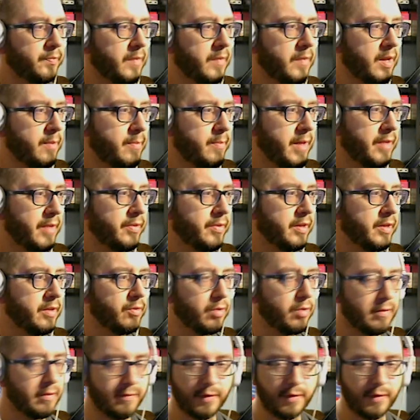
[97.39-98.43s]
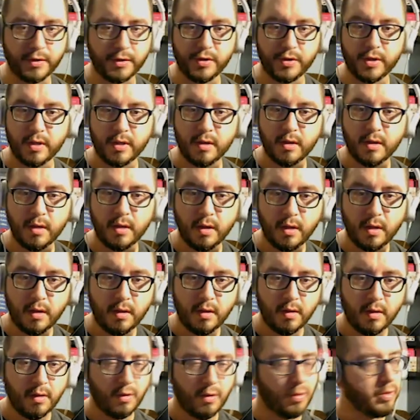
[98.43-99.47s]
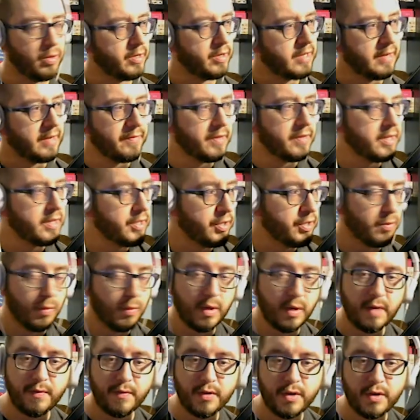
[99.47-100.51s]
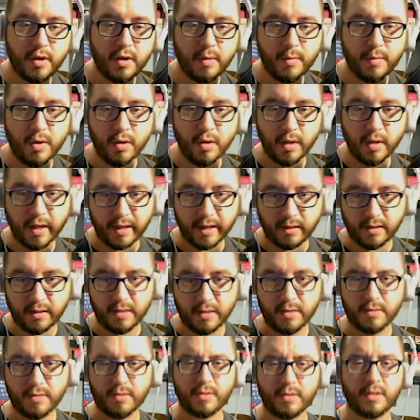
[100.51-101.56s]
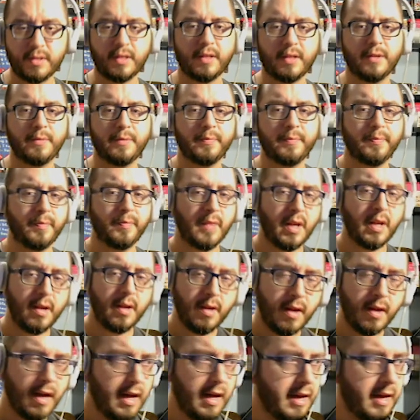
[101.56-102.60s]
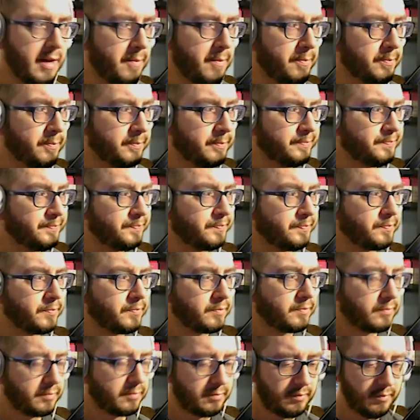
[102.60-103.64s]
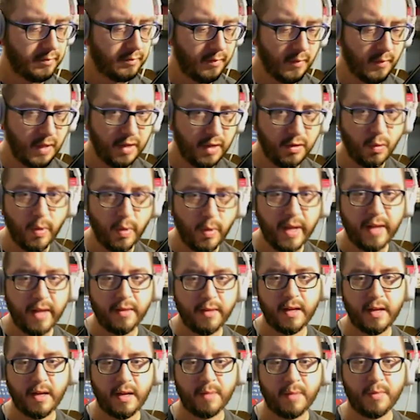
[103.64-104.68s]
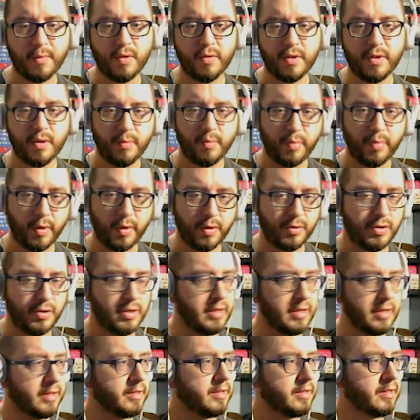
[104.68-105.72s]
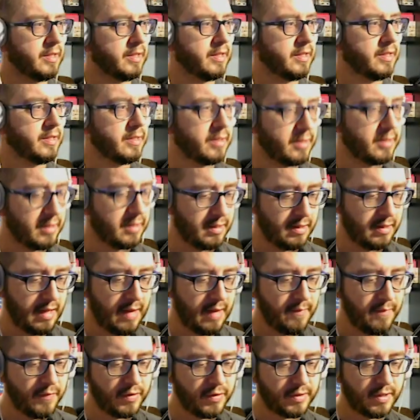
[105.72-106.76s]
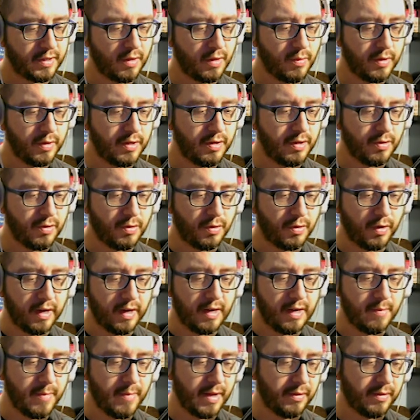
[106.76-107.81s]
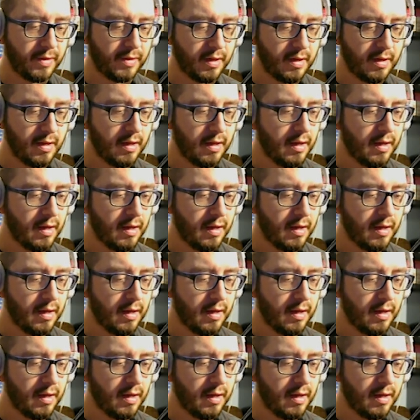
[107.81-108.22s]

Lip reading: method or function or definition, whatever term you like to use. So the way that I'm going to approach this is I'm first going to create a method,